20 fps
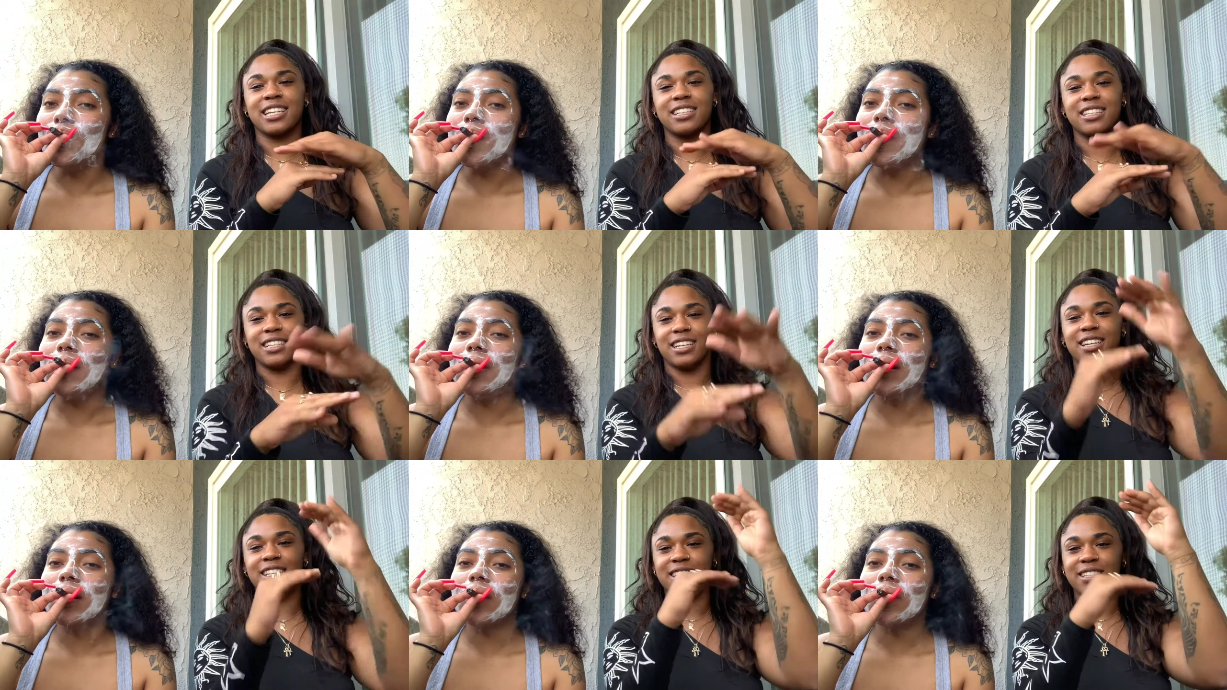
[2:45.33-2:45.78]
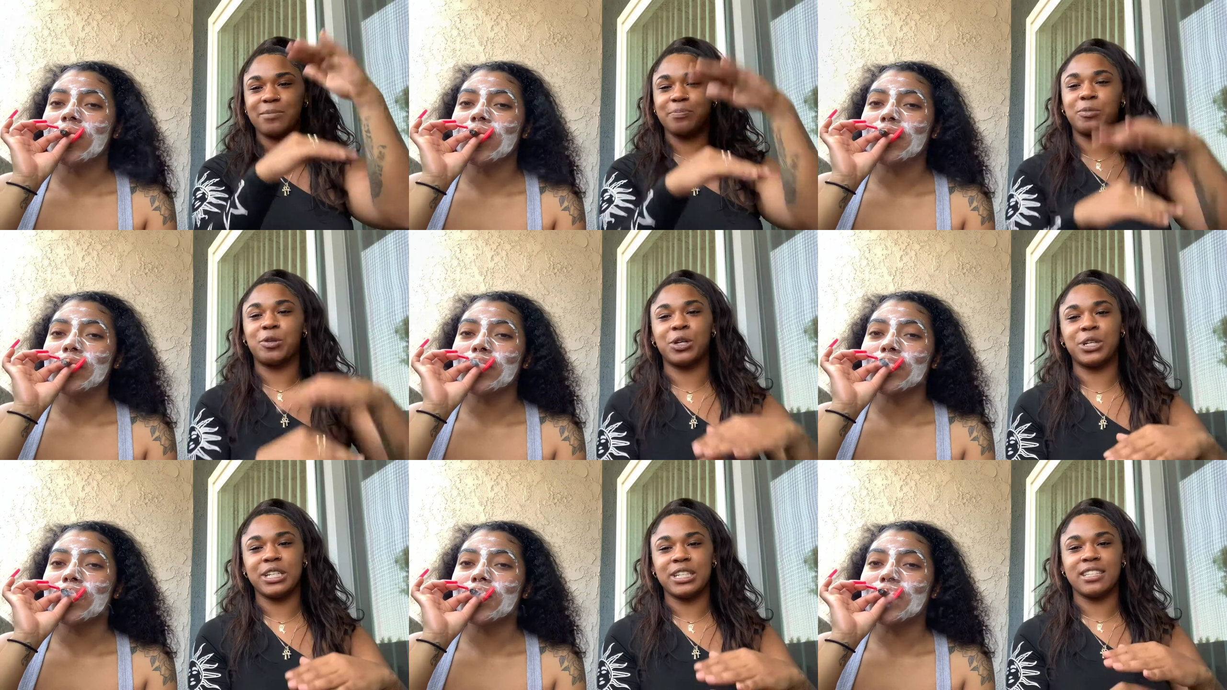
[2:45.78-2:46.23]
Speaker 1: of the
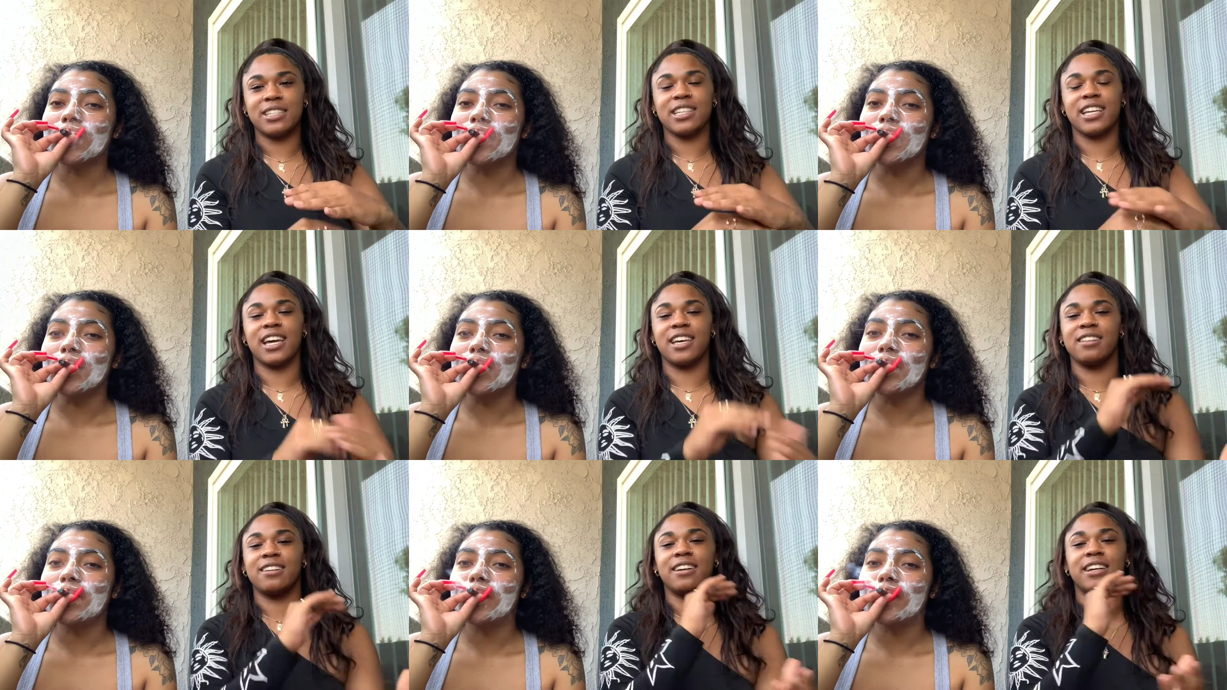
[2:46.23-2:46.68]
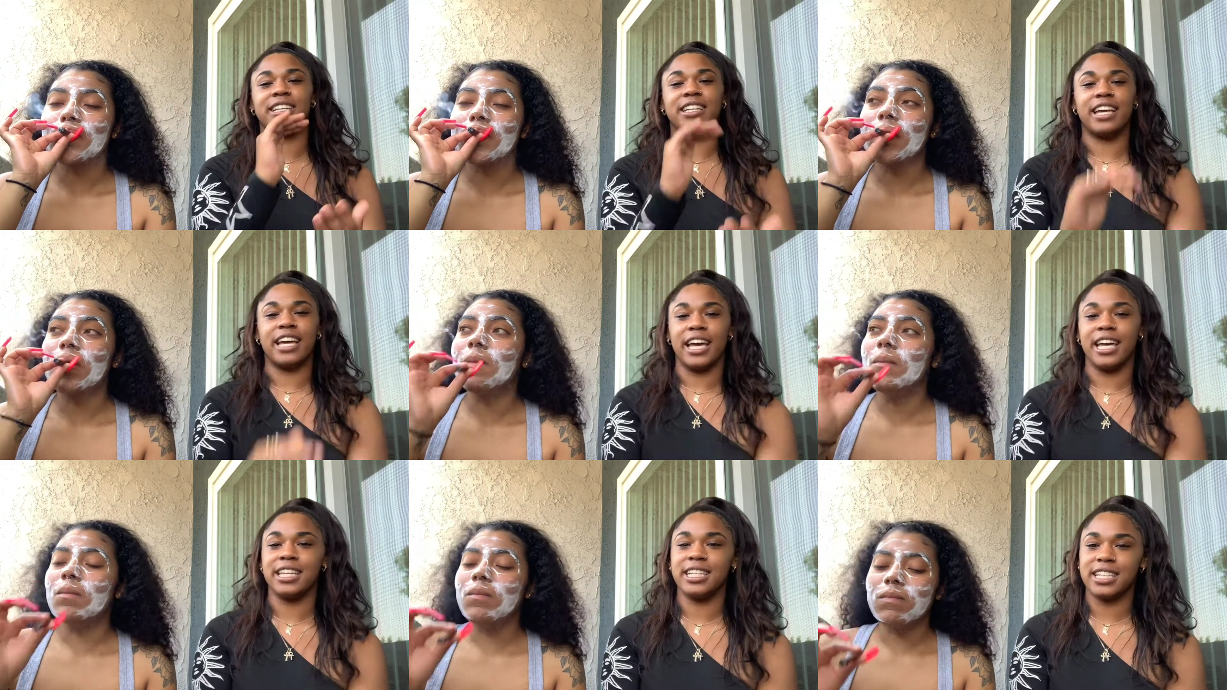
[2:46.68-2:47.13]
morning together and the
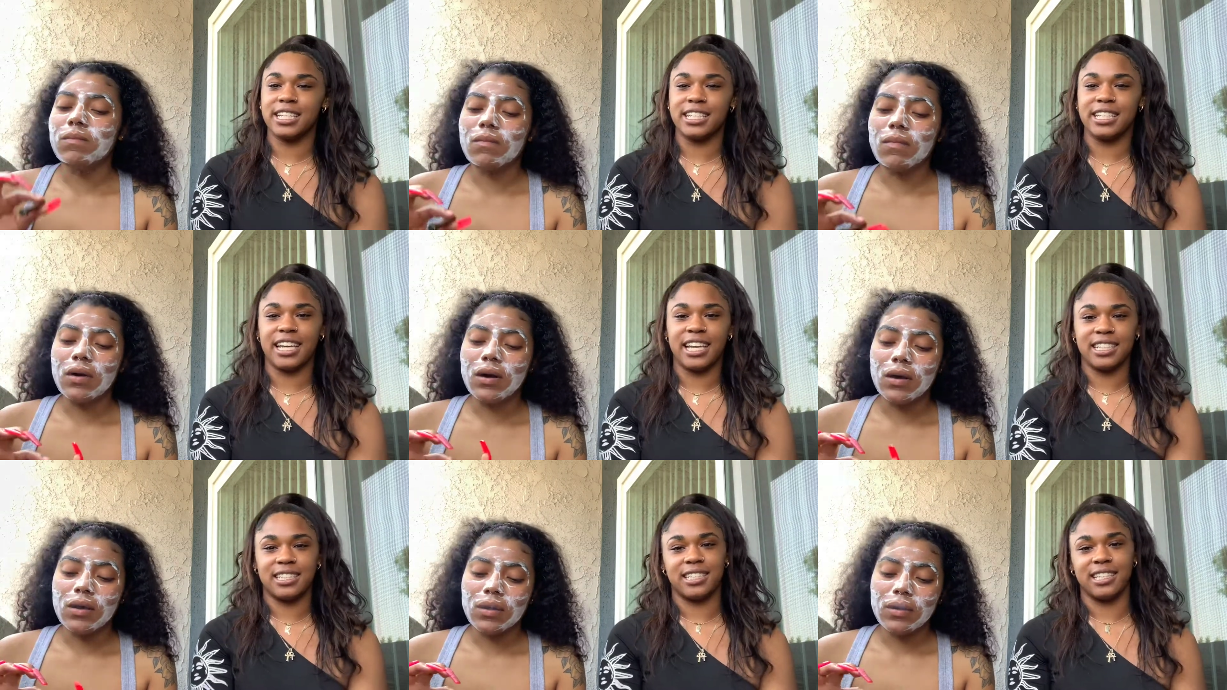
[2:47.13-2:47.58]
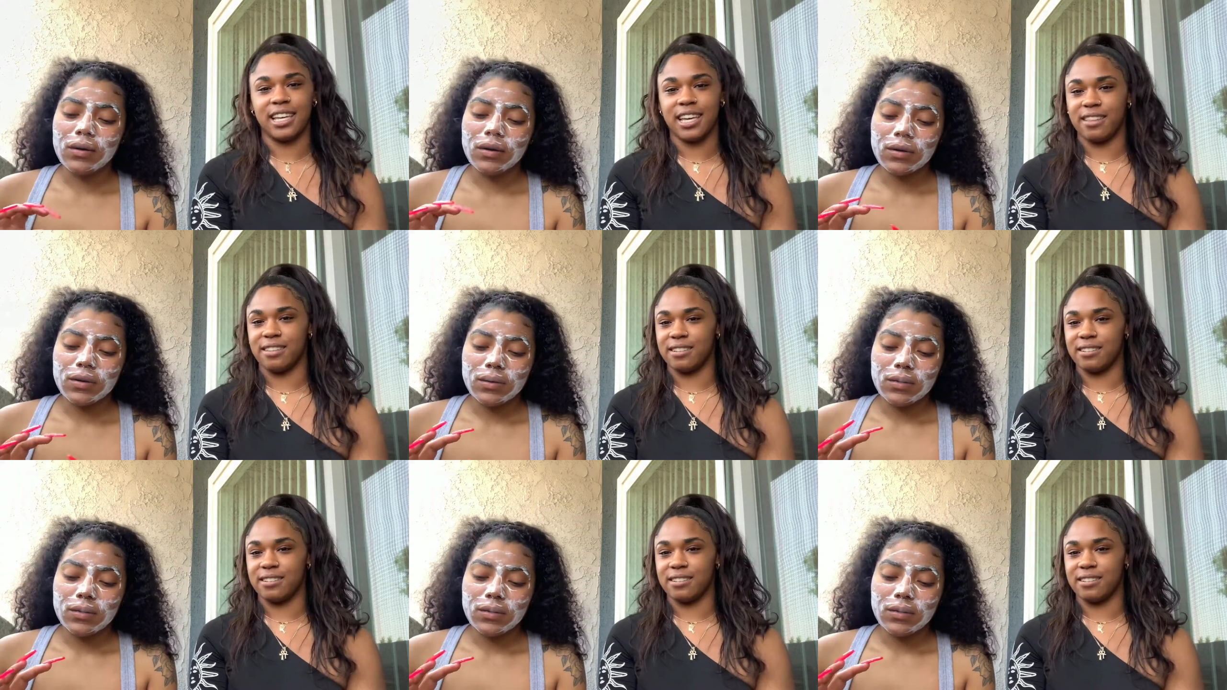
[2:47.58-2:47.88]
end of the day together.